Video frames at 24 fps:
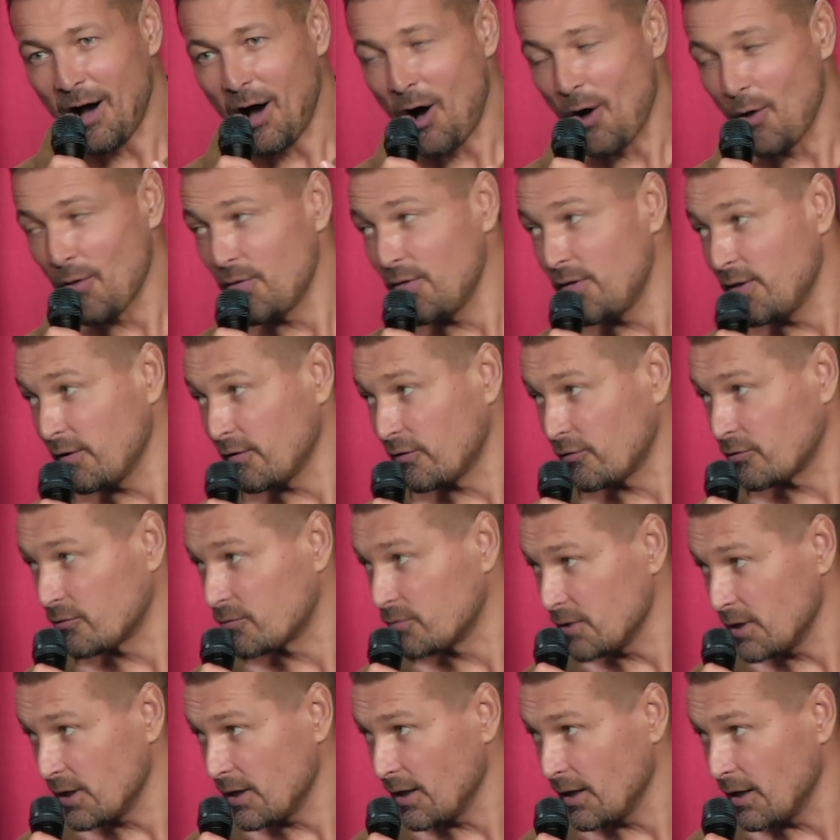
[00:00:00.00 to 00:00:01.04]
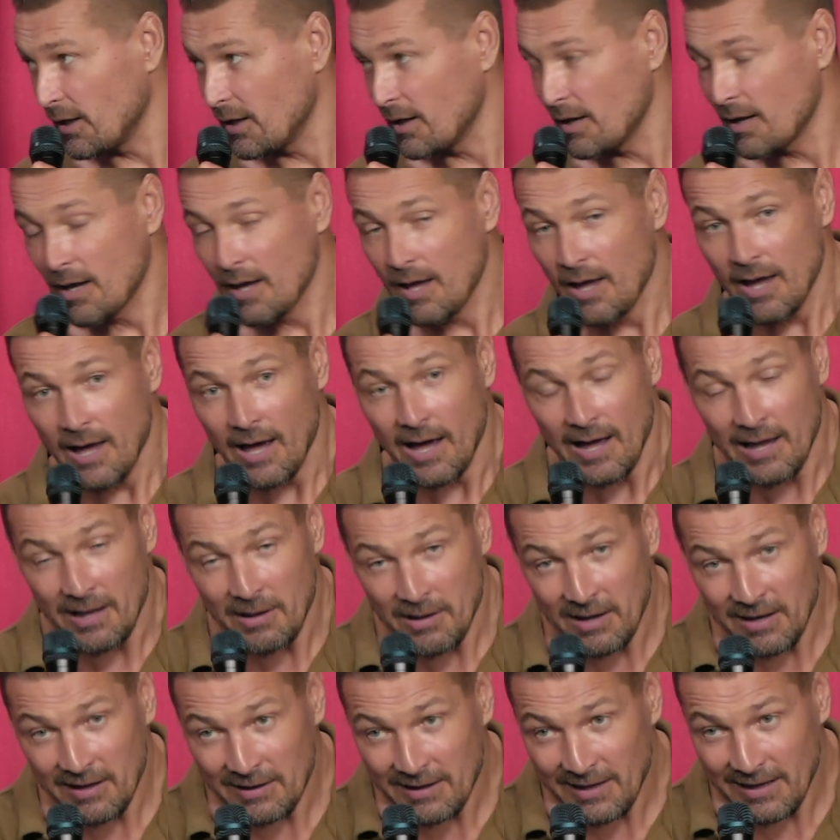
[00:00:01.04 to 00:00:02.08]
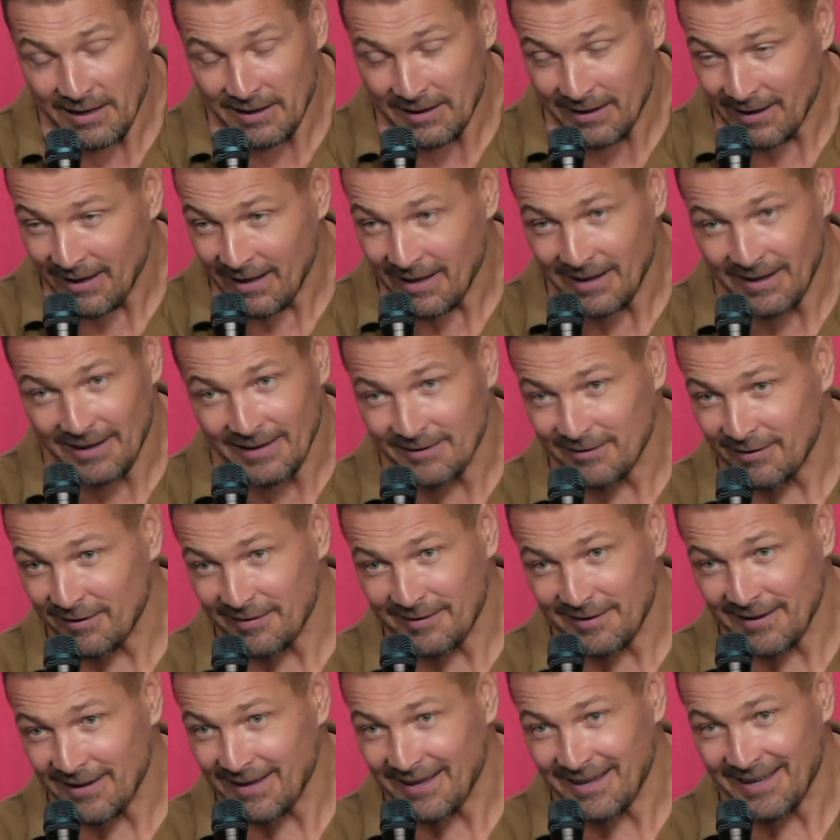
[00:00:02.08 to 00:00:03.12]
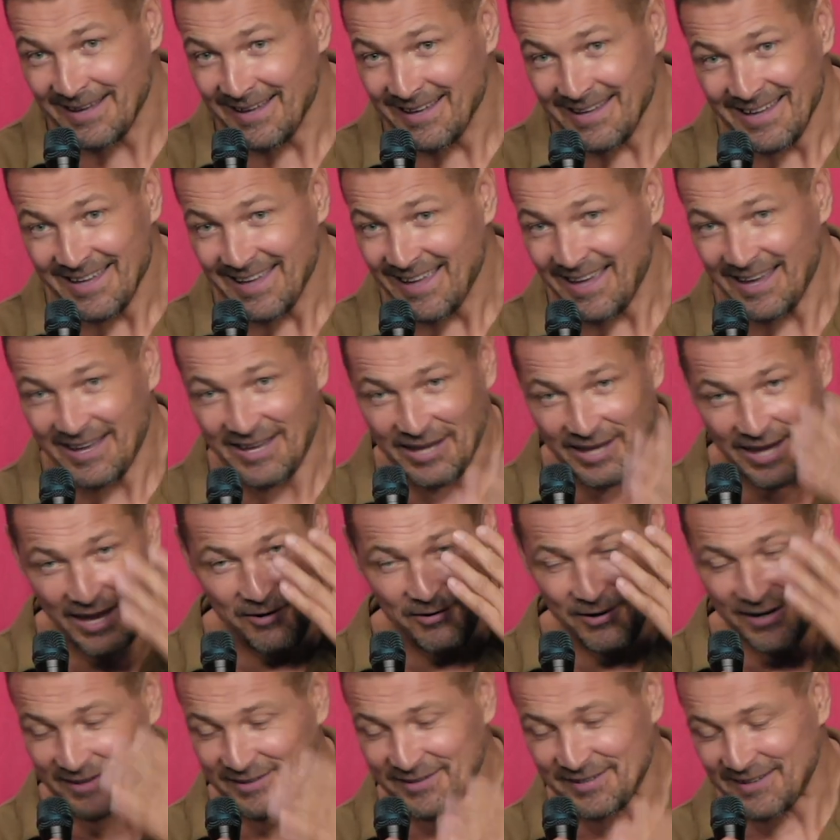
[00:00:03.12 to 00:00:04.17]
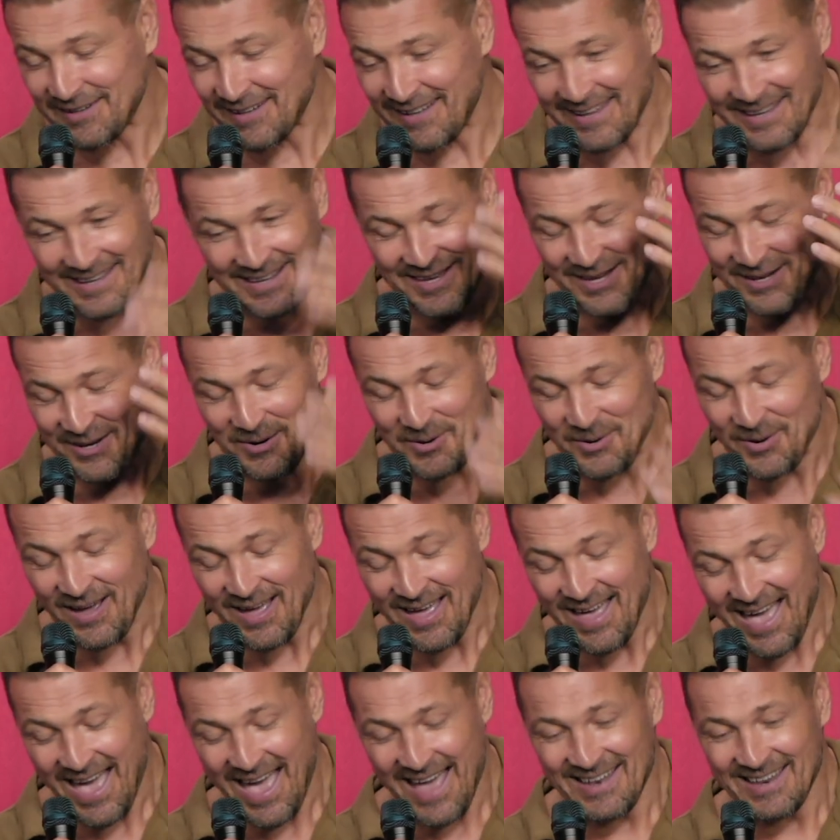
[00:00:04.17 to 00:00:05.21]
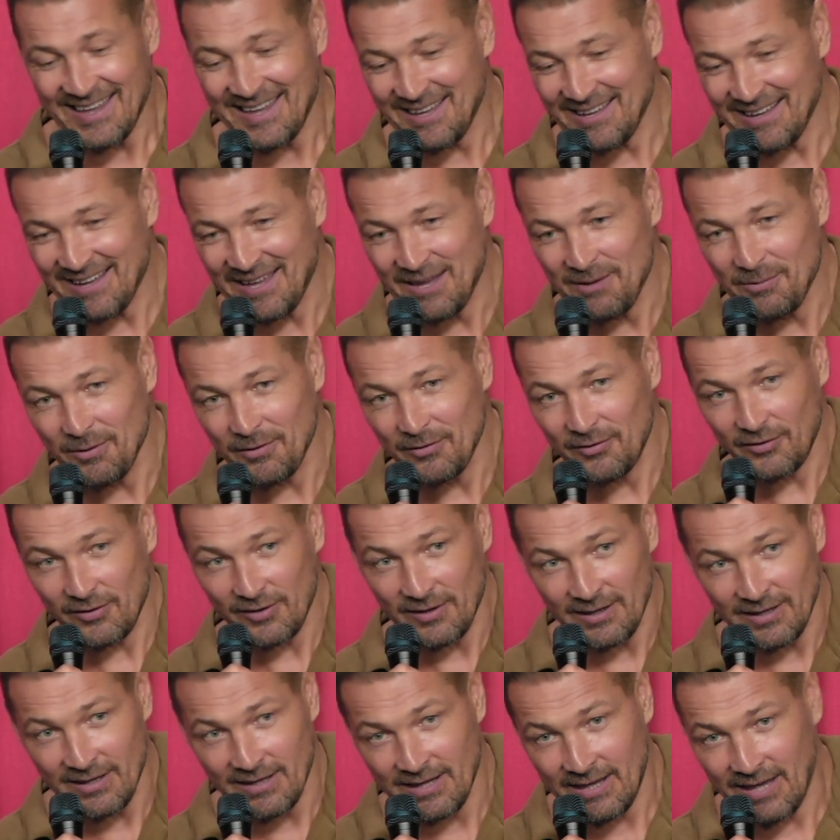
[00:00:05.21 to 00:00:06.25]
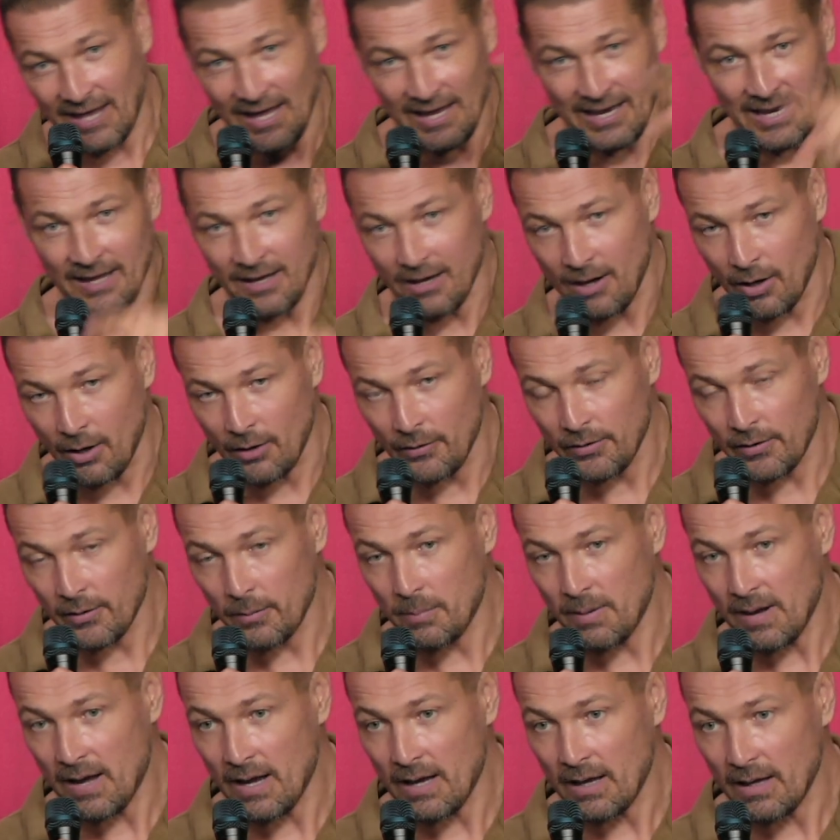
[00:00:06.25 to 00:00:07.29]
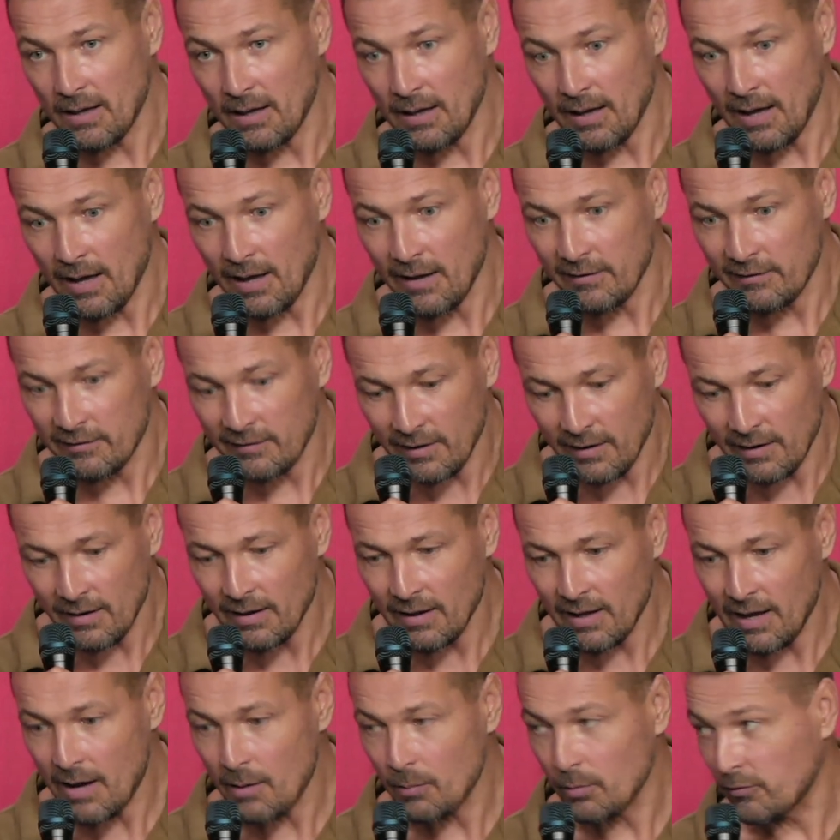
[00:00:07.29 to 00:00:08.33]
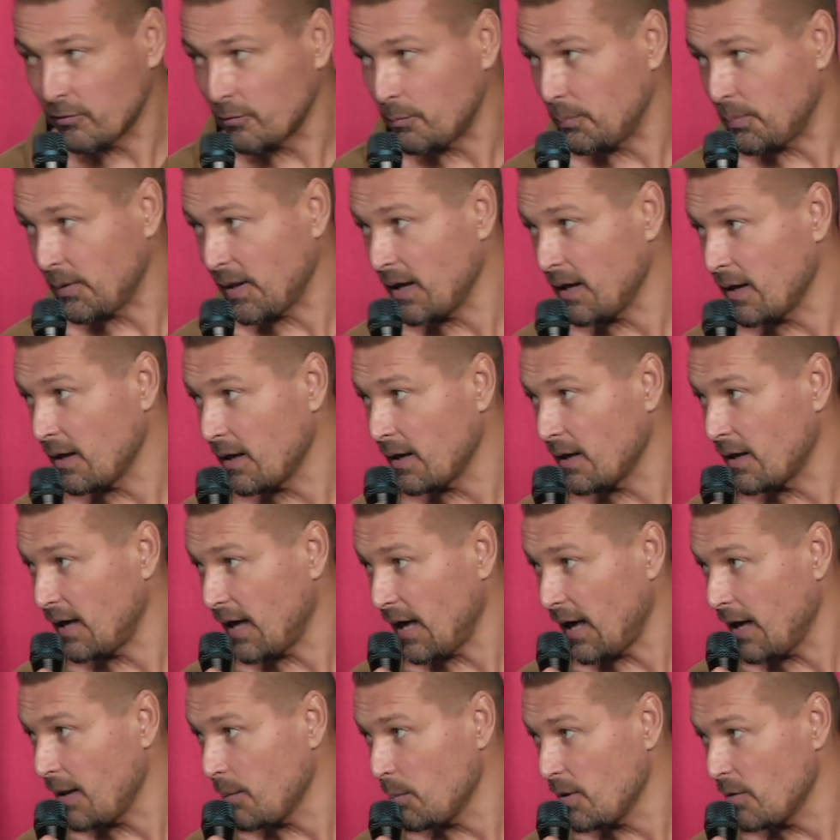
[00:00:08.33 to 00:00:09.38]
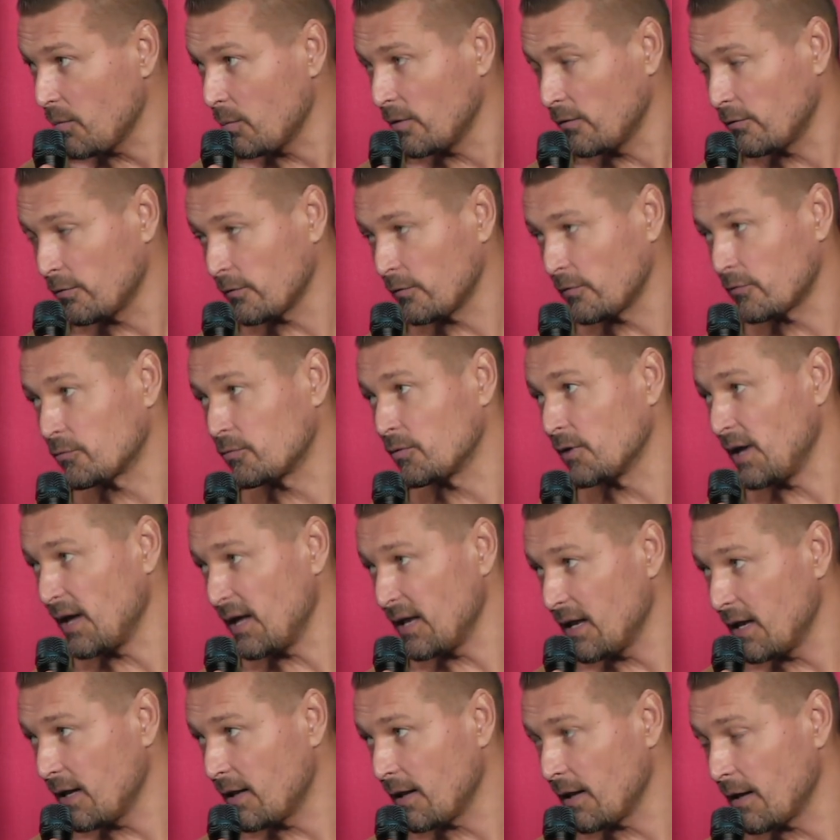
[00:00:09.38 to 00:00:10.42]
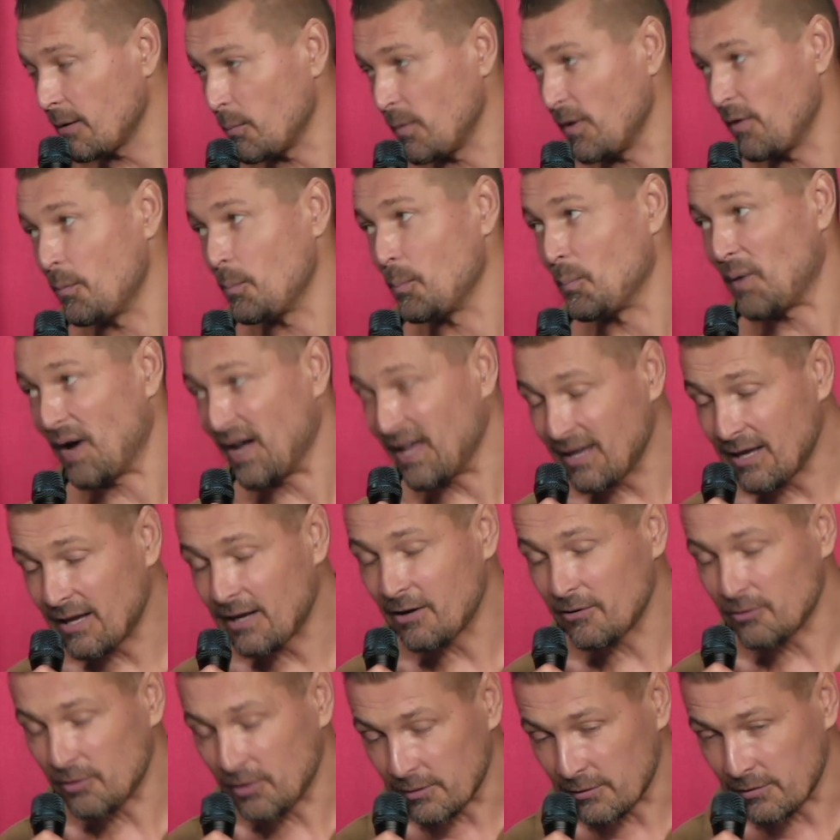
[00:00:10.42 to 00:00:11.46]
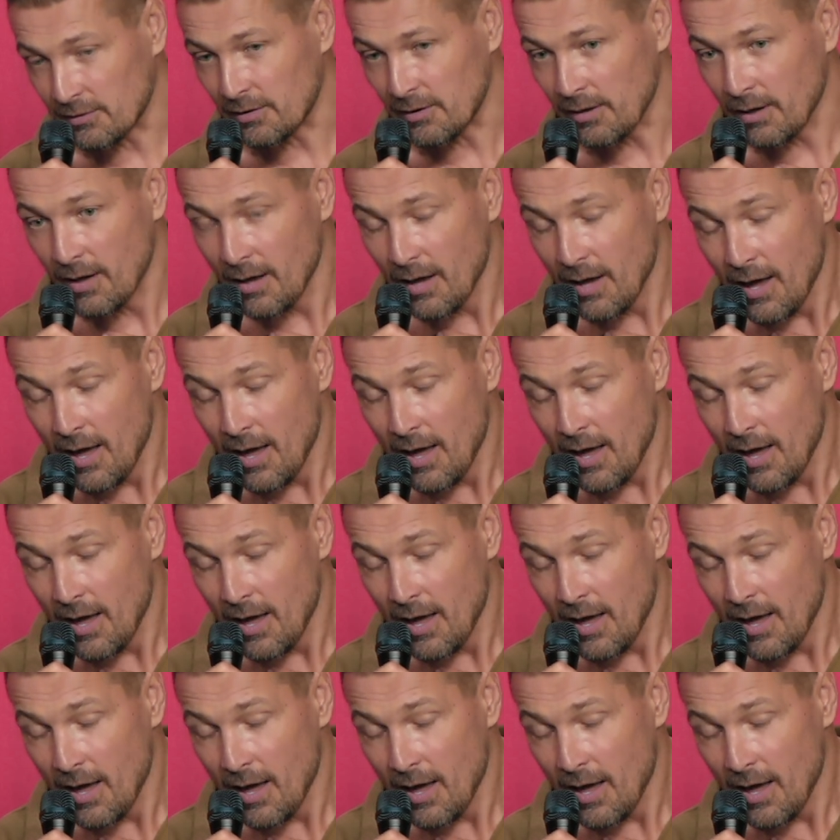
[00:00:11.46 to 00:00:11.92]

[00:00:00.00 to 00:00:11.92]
on the screen and i like just like a character like you know and he he was getting on the bike and suddenly I was playing a game which was created like with my character.